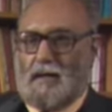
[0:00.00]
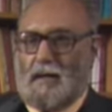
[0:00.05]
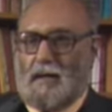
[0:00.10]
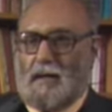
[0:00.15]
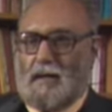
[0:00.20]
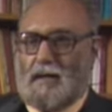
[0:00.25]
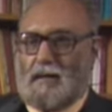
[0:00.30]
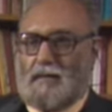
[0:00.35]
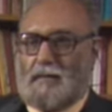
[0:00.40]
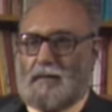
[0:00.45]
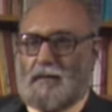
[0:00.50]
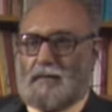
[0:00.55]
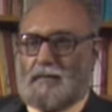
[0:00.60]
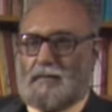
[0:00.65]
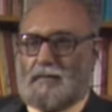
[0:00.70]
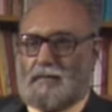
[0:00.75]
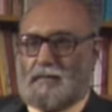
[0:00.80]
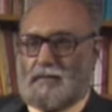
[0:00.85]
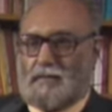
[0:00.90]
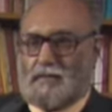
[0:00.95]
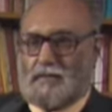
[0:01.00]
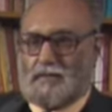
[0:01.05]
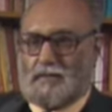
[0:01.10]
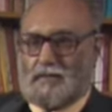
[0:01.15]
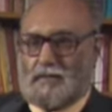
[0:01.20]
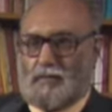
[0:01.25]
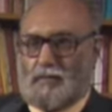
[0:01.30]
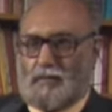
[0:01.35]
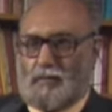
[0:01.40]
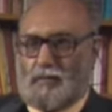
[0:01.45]
And that was the
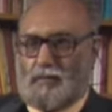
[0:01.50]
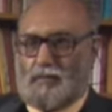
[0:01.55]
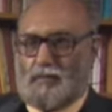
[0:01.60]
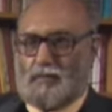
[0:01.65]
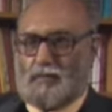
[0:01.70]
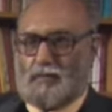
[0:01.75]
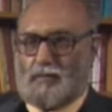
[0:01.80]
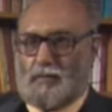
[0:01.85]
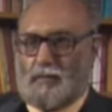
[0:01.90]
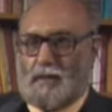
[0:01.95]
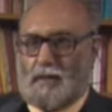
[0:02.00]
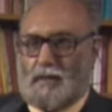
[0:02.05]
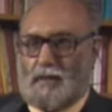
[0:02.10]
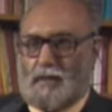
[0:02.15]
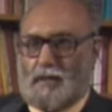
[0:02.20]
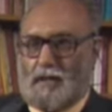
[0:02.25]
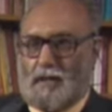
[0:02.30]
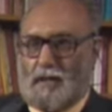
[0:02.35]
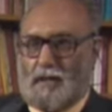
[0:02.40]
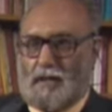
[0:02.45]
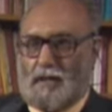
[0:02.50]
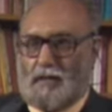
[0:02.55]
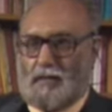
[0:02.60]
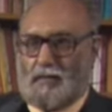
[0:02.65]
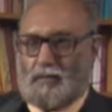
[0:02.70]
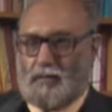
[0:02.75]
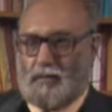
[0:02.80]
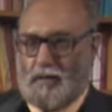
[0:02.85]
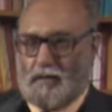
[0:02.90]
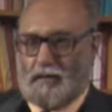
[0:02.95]
first goal, which Usmani and I
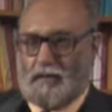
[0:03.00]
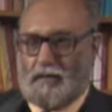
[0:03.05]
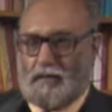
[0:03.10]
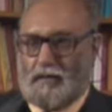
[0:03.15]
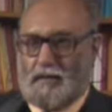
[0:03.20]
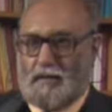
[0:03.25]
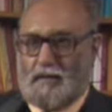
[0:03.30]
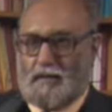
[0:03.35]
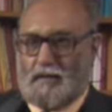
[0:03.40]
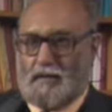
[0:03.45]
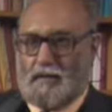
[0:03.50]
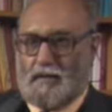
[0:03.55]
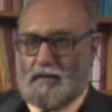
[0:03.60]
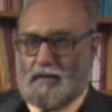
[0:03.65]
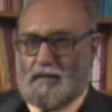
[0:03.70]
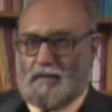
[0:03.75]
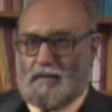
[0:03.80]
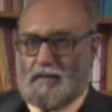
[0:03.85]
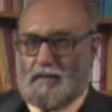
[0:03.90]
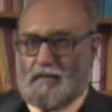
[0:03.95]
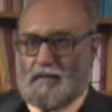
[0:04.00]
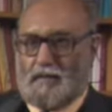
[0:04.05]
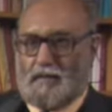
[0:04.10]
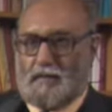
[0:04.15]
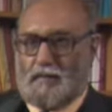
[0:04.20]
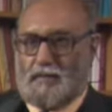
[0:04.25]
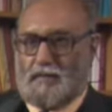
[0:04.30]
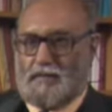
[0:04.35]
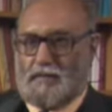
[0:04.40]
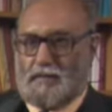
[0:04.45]
together were
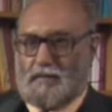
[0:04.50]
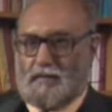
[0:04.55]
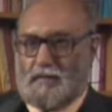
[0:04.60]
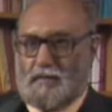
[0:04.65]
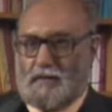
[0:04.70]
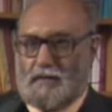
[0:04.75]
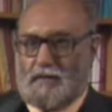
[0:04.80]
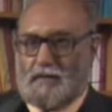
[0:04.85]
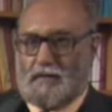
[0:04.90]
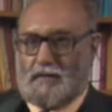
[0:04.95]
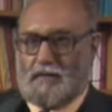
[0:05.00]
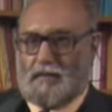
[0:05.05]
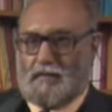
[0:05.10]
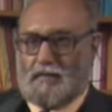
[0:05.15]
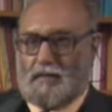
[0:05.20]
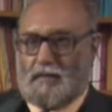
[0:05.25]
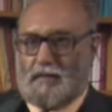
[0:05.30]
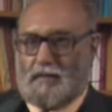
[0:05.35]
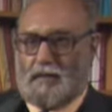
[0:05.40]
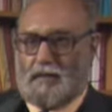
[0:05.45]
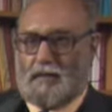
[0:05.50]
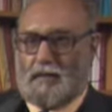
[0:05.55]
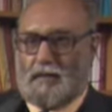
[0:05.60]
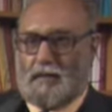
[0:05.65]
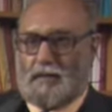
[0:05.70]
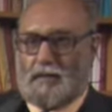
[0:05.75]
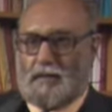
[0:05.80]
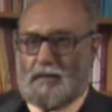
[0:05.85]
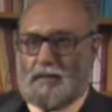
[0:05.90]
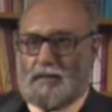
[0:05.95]
busy with. We
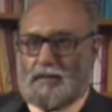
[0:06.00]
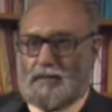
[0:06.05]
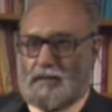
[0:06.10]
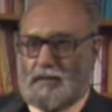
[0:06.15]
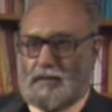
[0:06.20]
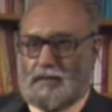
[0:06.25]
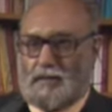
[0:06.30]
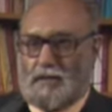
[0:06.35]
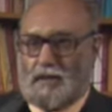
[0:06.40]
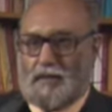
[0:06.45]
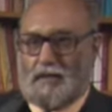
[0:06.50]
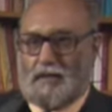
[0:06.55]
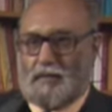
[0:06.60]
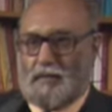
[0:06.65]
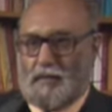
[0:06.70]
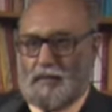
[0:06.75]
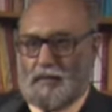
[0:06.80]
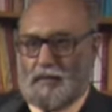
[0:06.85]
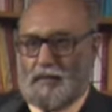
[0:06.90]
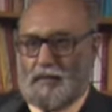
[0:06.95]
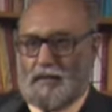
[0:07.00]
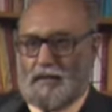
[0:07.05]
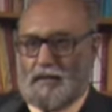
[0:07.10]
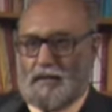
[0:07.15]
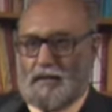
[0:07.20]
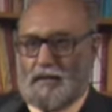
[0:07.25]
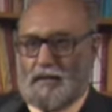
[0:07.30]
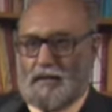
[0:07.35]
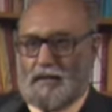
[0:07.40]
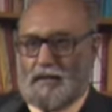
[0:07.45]
got about 600 people
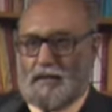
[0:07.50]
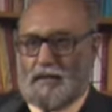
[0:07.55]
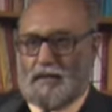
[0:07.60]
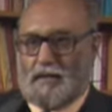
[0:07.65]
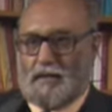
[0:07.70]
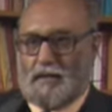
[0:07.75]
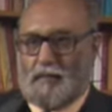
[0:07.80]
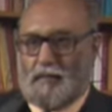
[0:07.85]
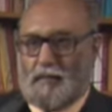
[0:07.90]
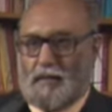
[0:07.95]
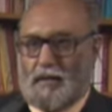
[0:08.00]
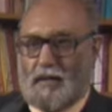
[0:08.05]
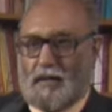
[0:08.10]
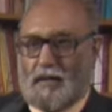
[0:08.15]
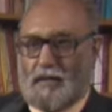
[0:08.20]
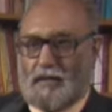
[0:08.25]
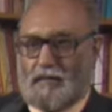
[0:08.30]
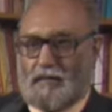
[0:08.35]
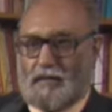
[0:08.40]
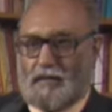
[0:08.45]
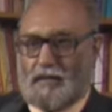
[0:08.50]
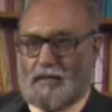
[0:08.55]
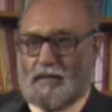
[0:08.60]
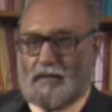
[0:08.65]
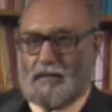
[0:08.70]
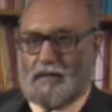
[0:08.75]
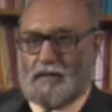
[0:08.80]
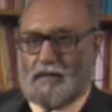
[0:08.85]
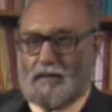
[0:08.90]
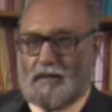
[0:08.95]
trained under the umbrella of
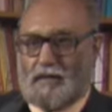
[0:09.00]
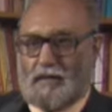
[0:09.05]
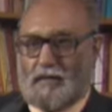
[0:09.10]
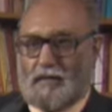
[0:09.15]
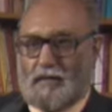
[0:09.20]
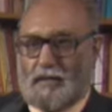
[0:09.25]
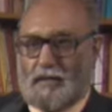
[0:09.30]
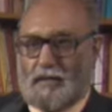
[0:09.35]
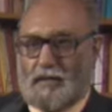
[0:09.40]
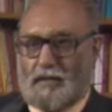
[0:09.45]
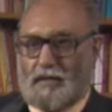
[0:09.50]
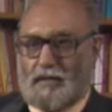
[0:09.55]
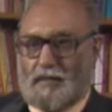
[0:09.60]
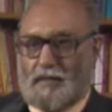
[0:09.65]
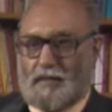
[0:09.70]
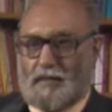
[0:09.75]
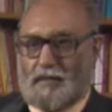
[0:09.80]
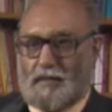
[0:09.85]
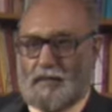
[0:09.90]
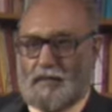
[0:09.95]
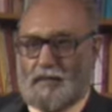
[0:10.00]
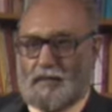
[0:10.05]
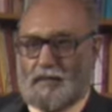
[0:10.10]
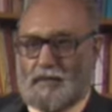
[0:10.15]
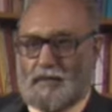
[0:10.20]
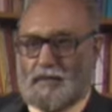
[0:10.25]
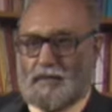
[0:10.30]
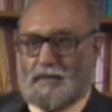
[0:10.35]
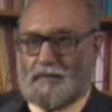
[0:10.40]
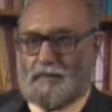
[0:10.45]
the Atomic Energy
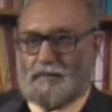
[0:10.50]
Commission.